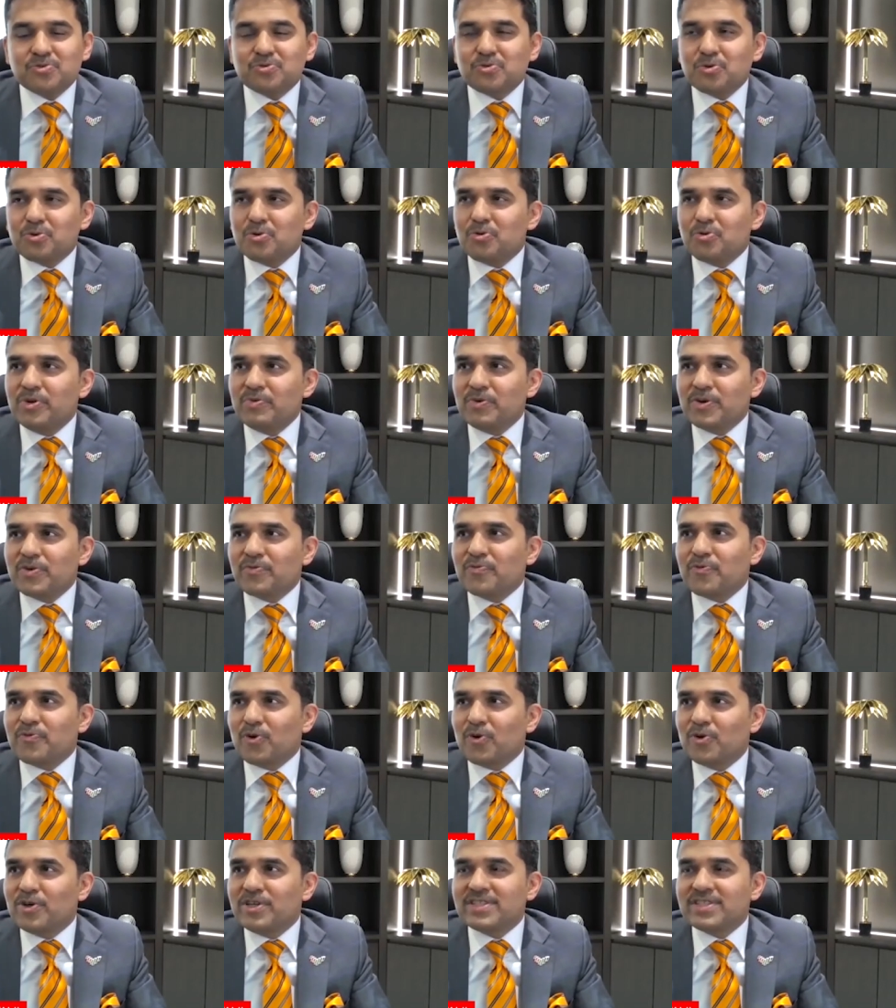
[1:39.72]
So we were
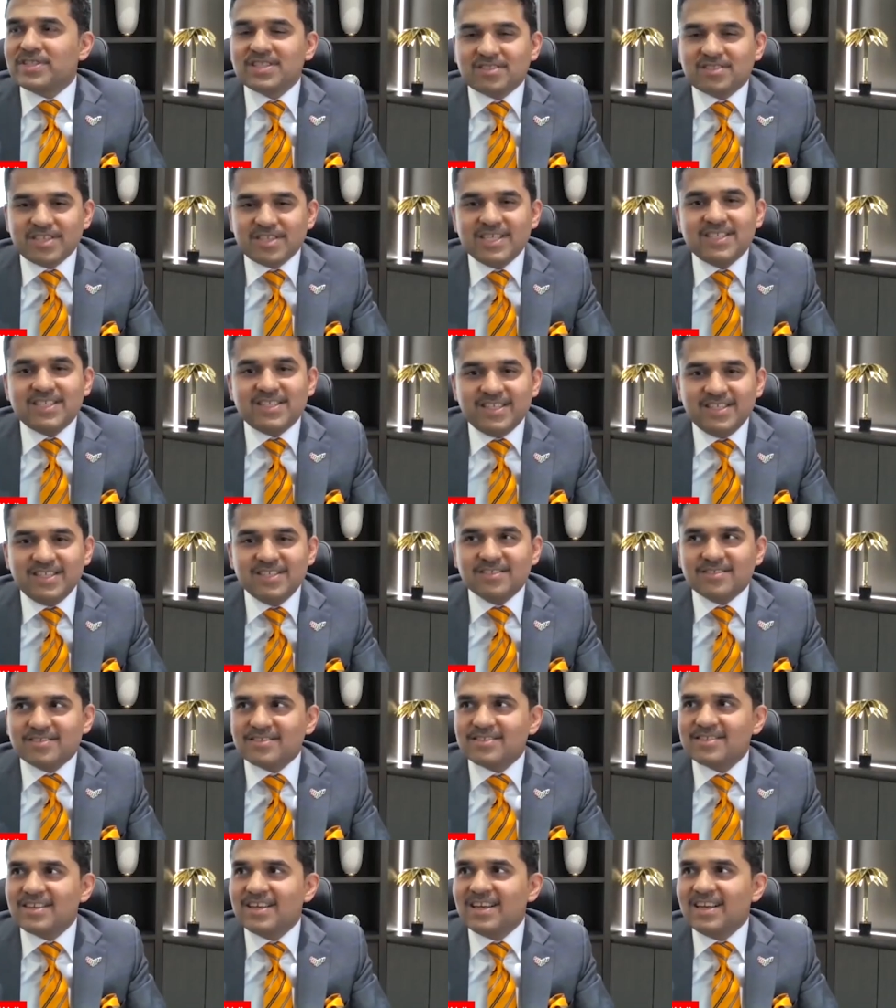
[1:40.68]
following the 3
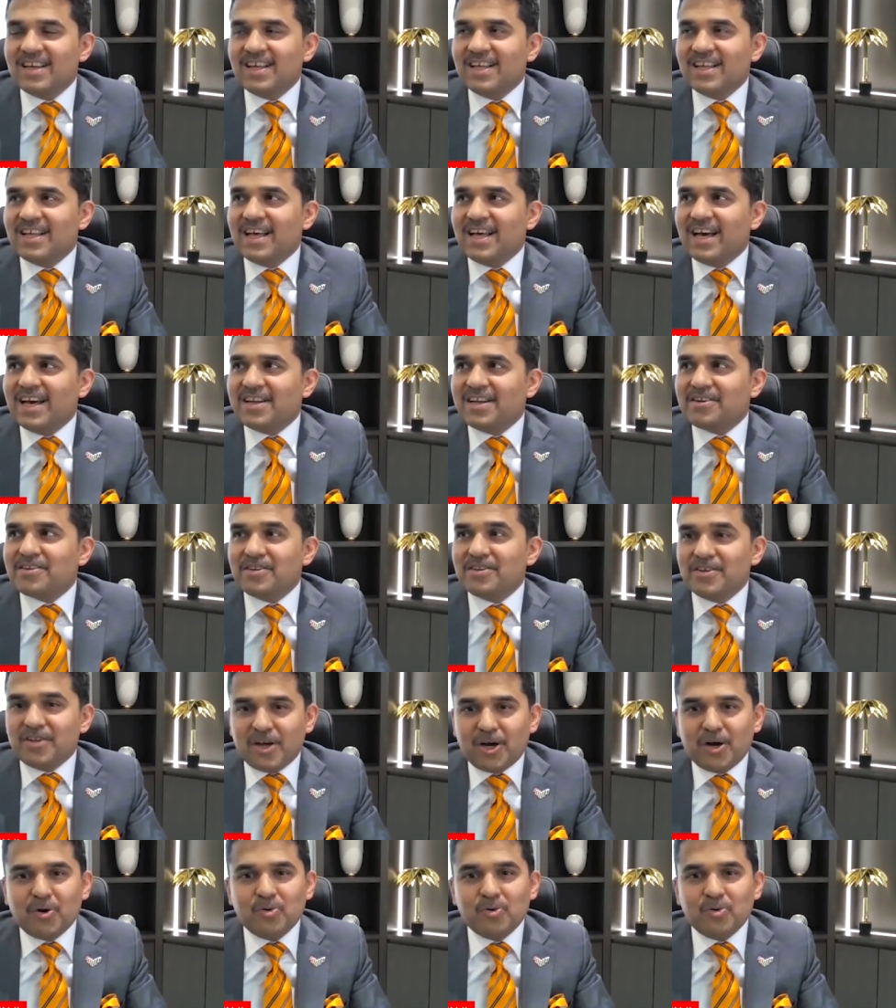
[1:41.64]
T's.
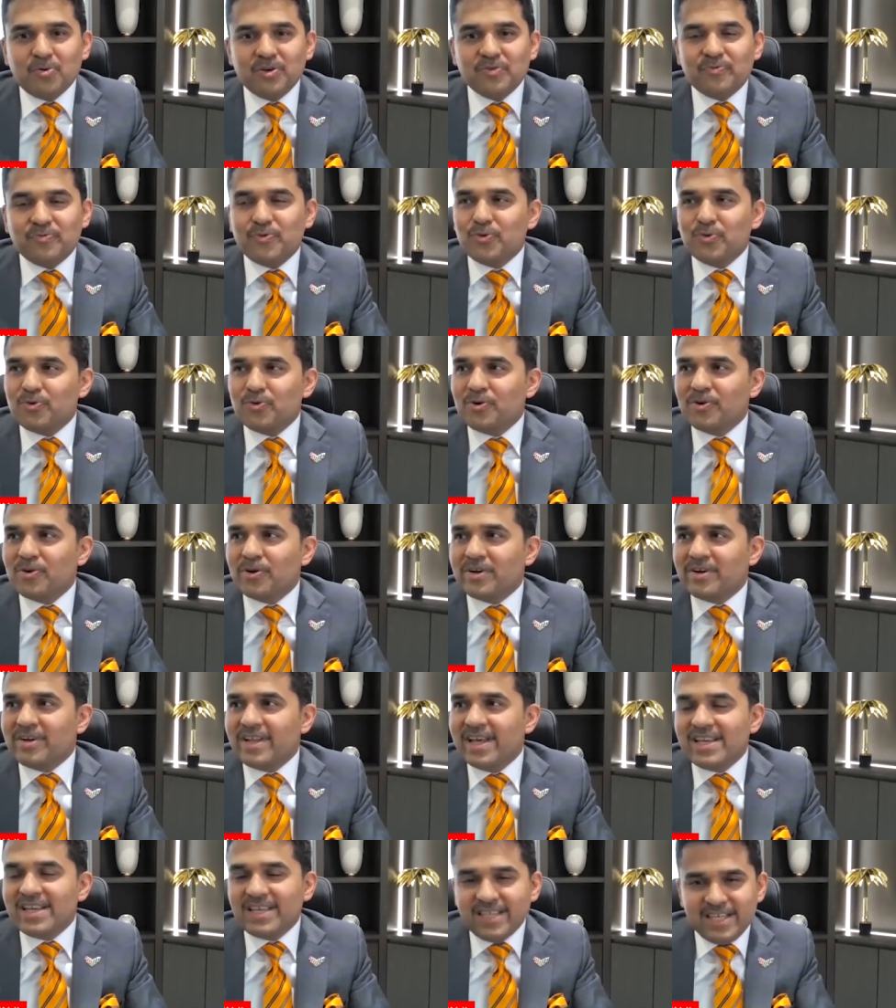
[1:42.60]
And now if you
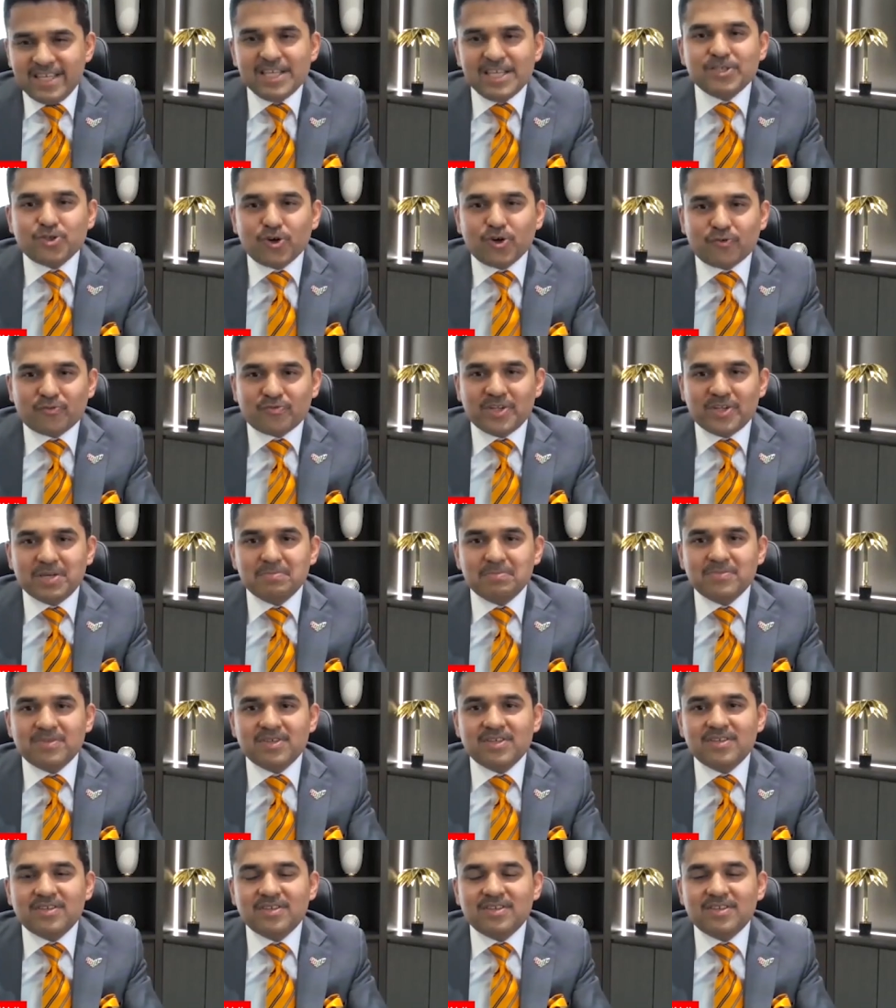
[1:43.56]
take each of
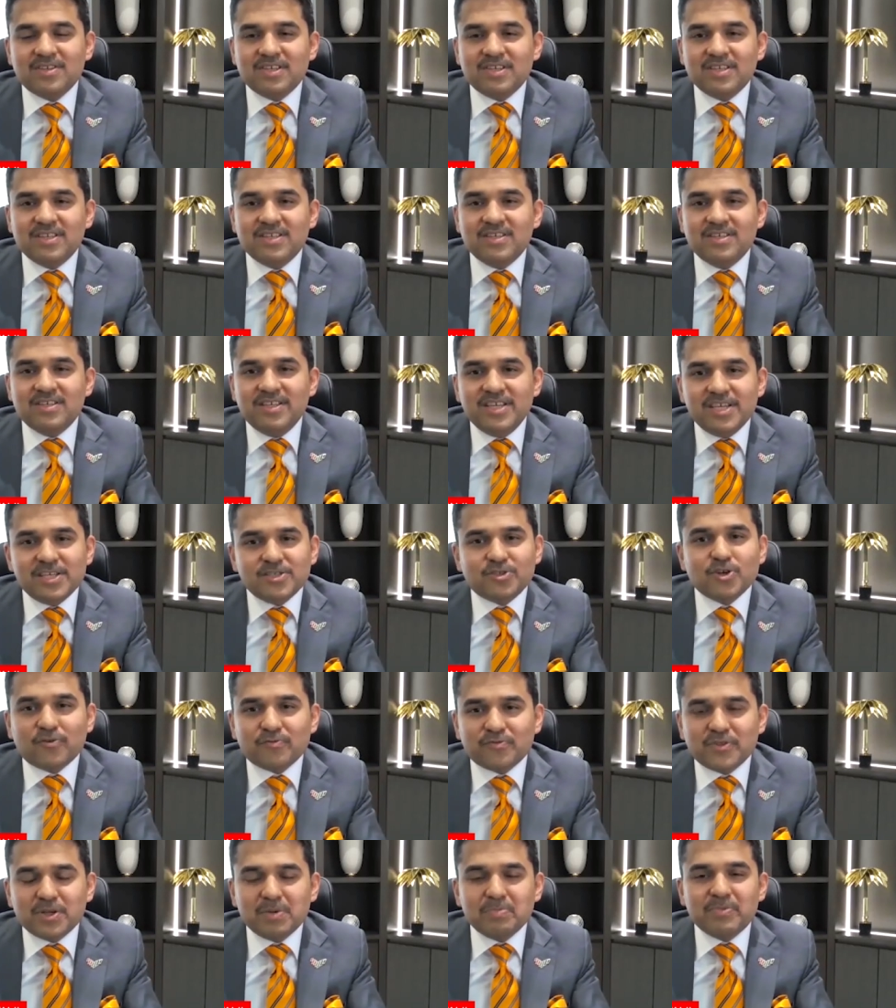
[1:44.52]

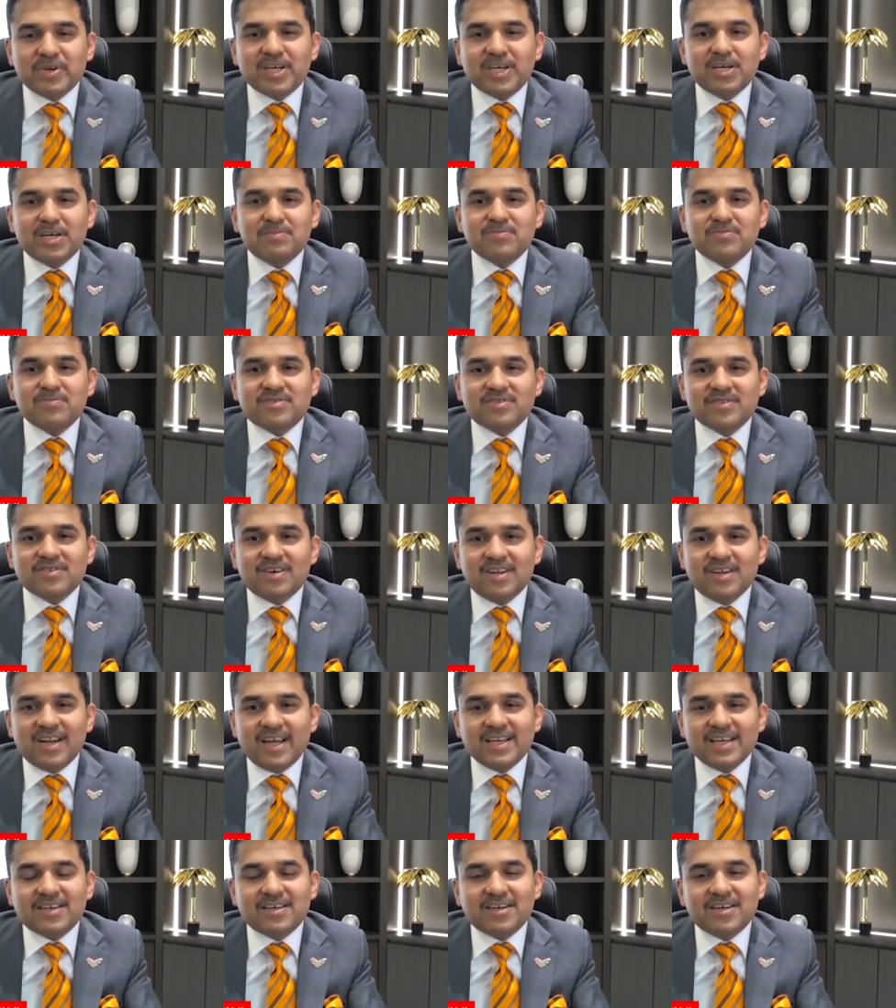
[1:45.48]
them becomes
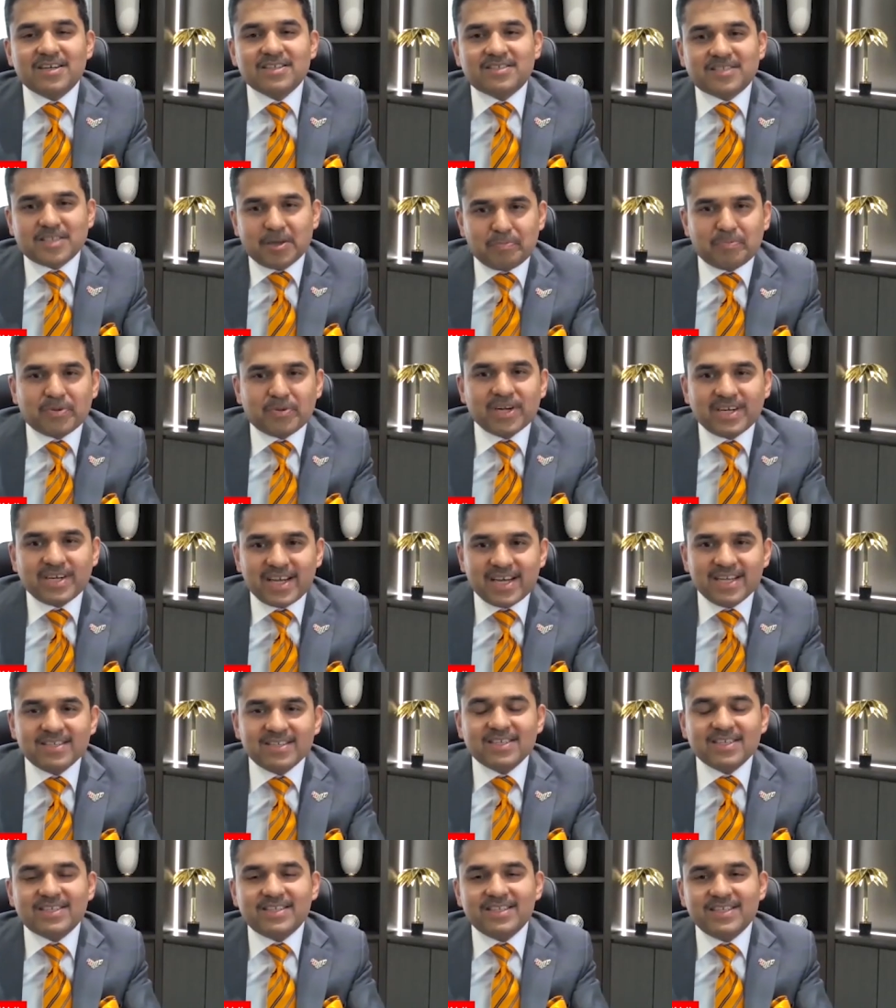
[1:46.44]
like a separate
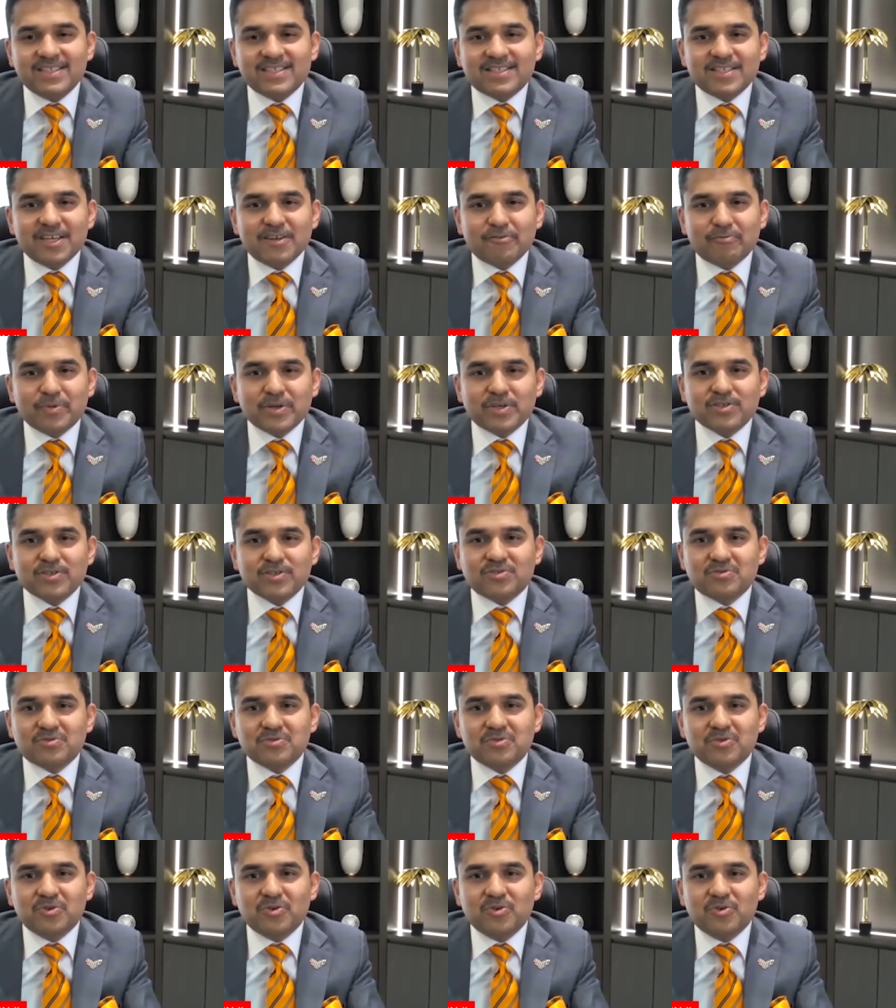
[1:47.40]
entity itself,
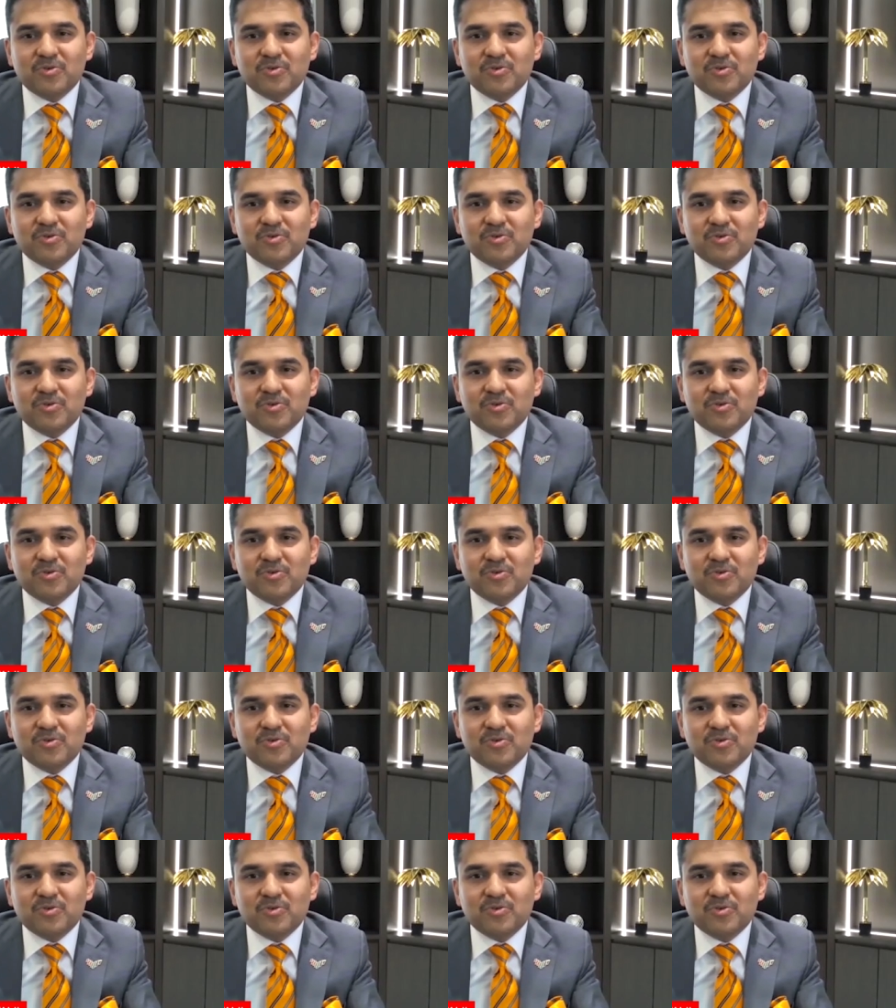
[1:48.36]
because